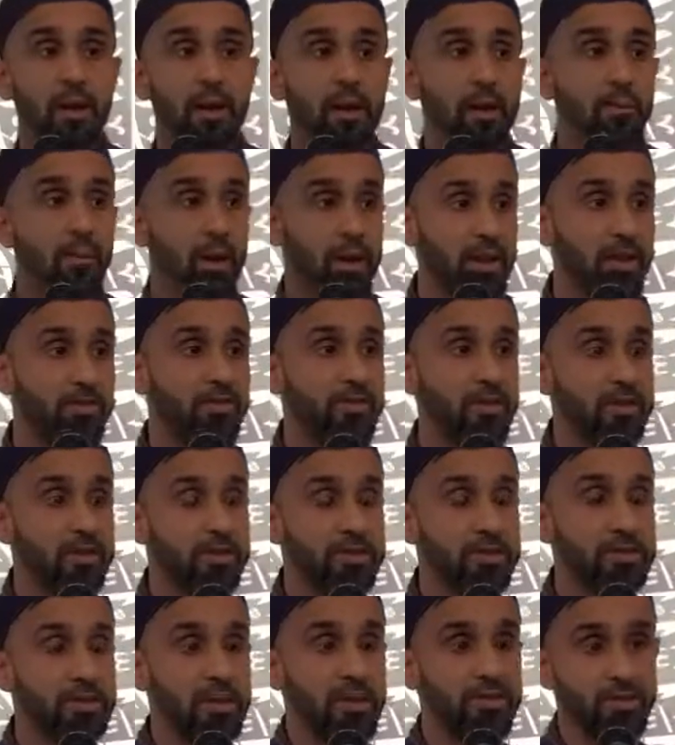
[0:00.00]
But if
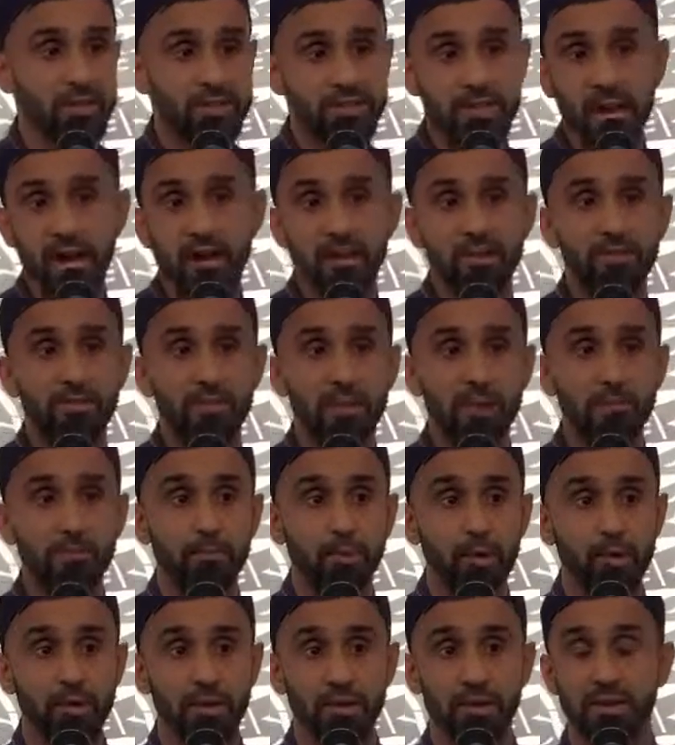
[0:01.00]
your child is being
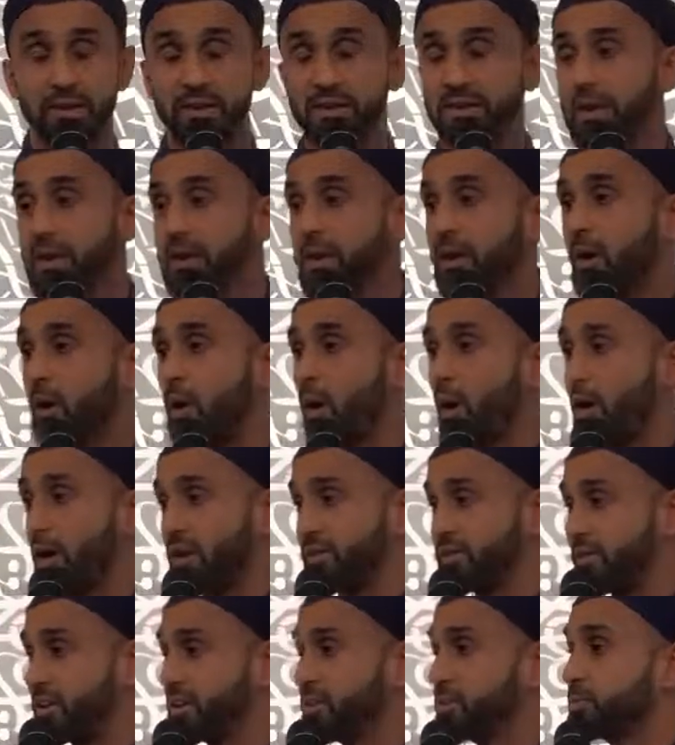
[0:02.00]
bullied, or if
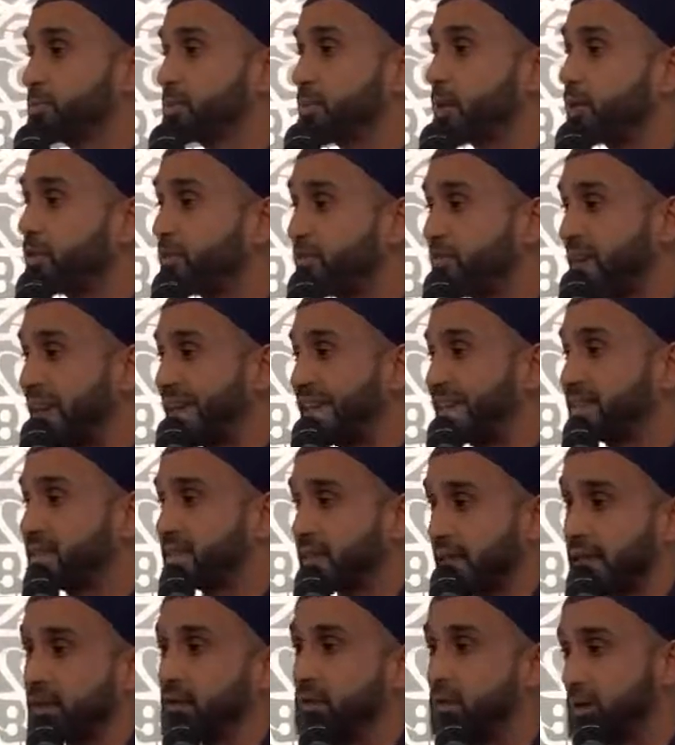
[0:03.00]
there's profane
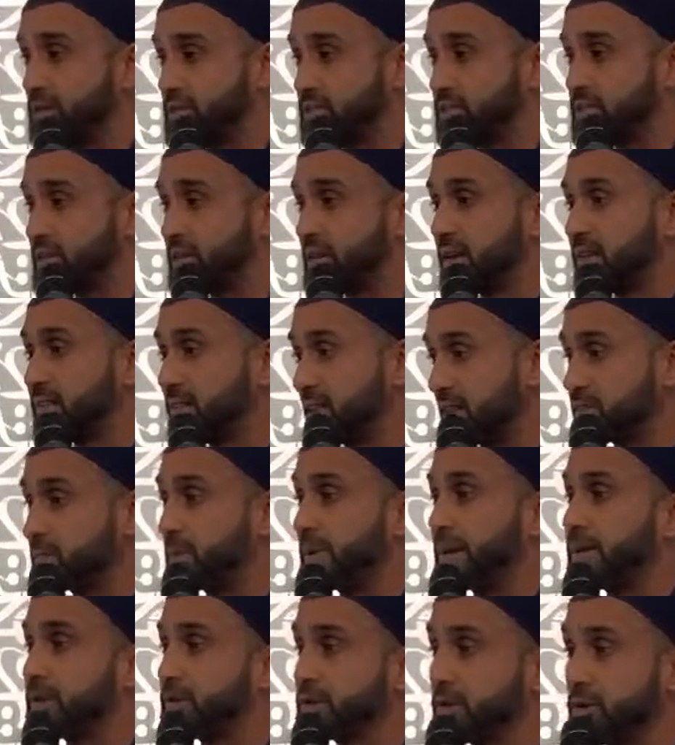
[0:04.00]
language that's
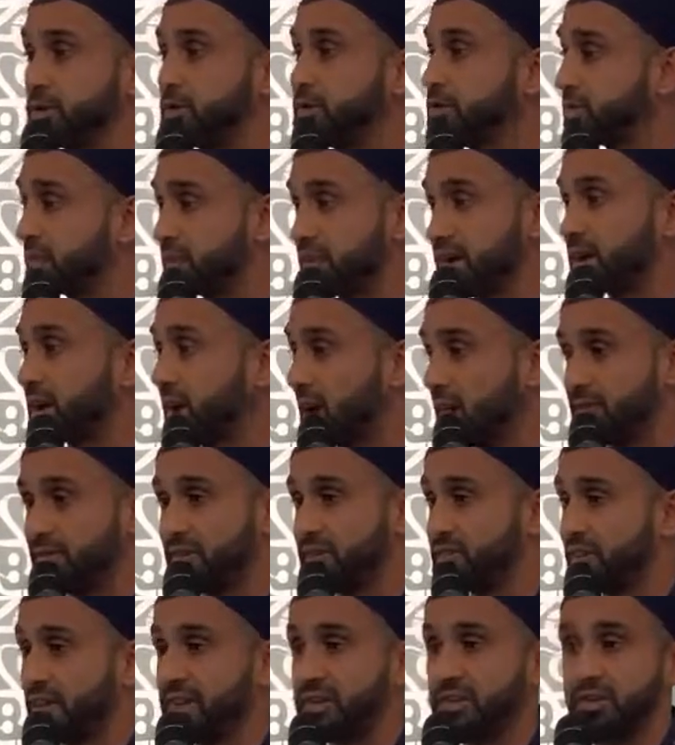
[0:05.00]
being used in a
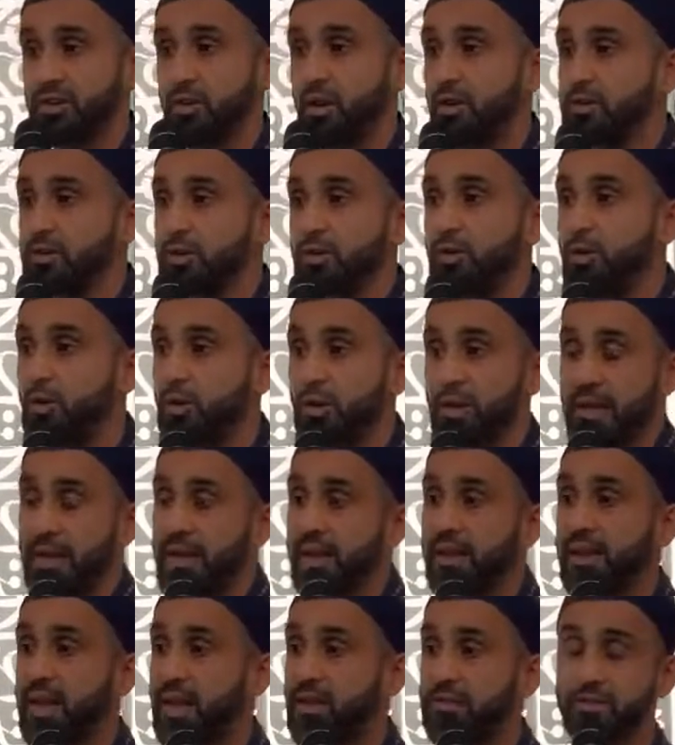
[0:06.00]
conversation on Google
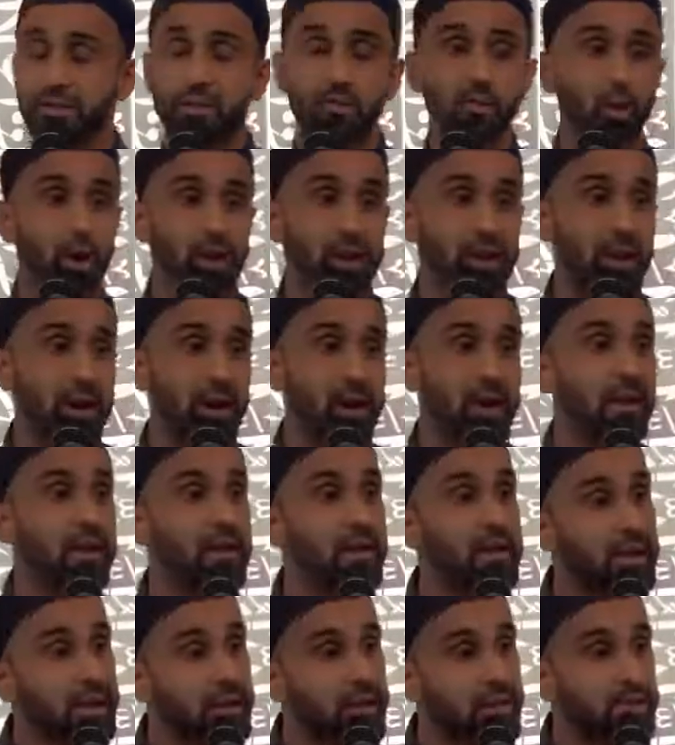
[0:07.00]
Hangouts and whatnot,
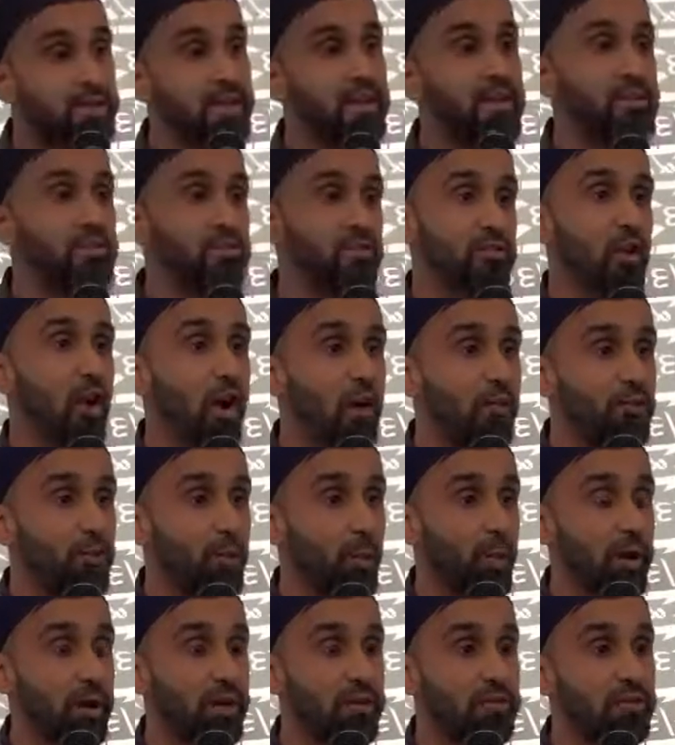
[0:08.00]
these
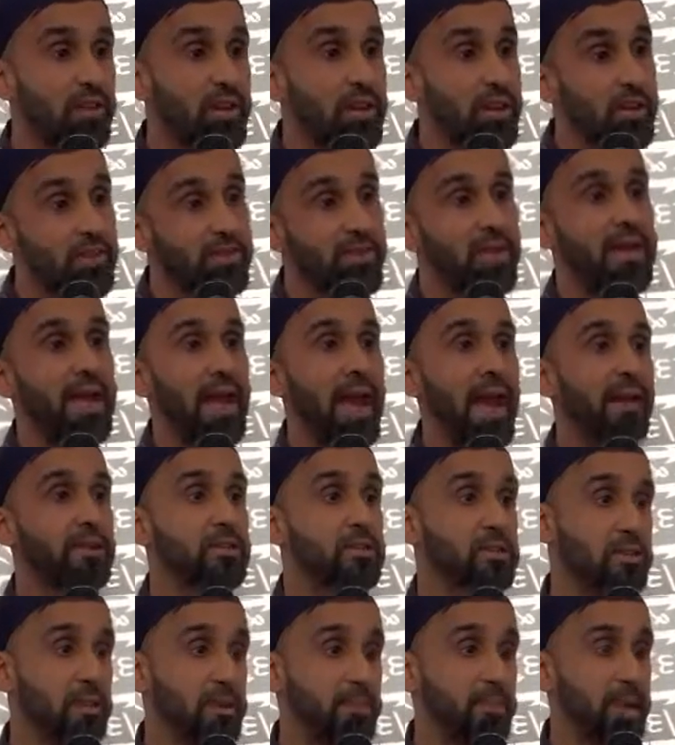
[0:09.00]
softwares, they
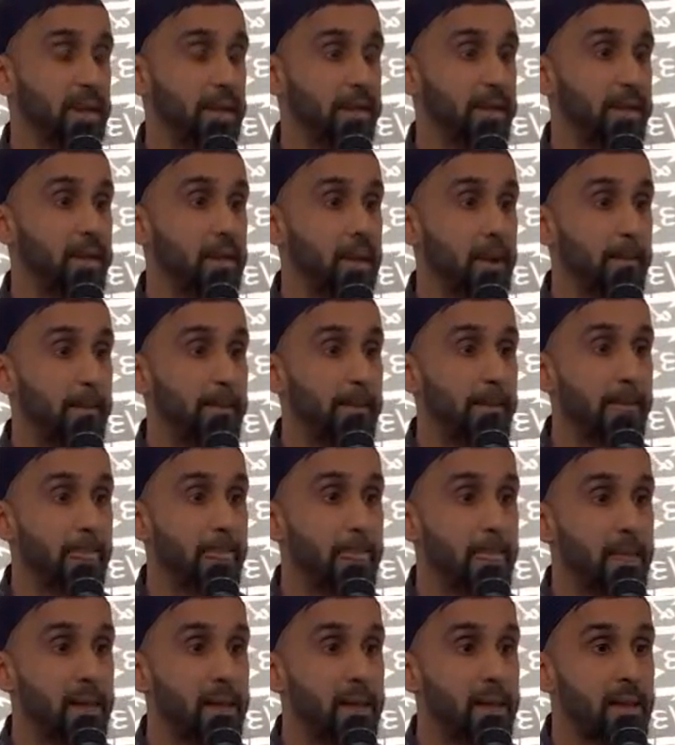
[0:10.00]
actually pick it
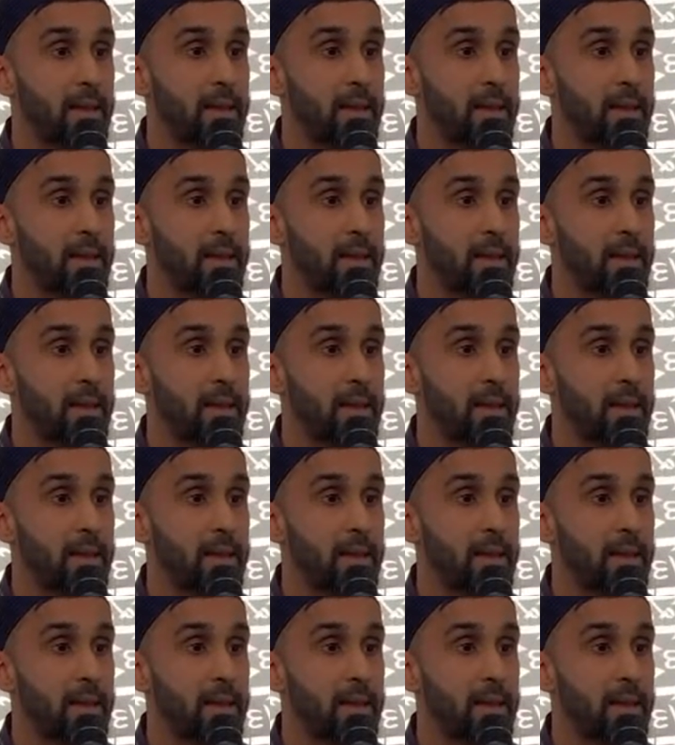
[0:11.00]
up.